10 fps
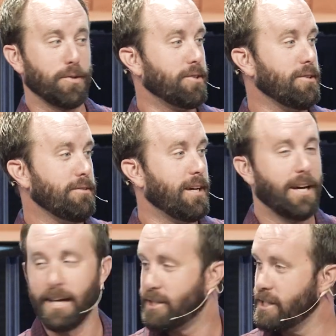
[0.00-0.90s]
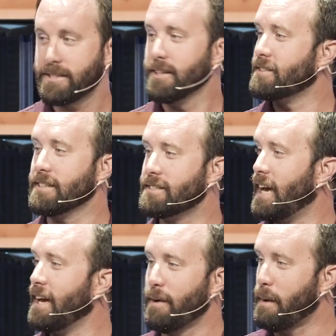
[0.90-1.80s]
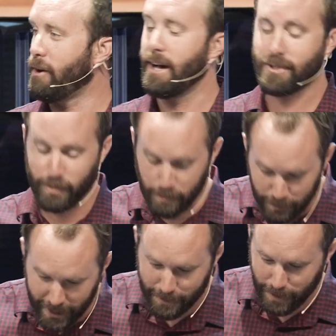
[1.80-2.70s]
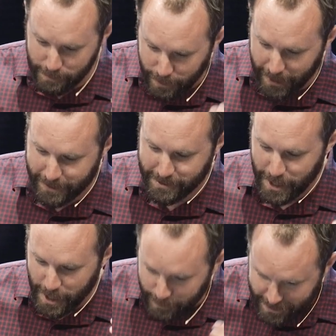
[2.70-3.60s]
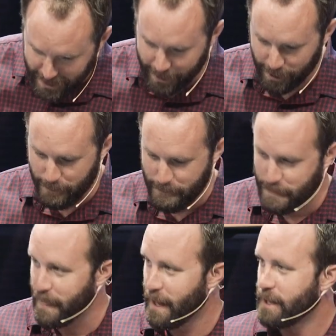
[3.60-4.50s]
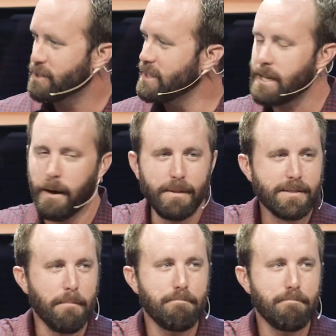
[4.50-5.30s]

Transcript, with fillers: know what to do. And she still to this day, if I'm at her house, she will make my baked potato. So this, um, this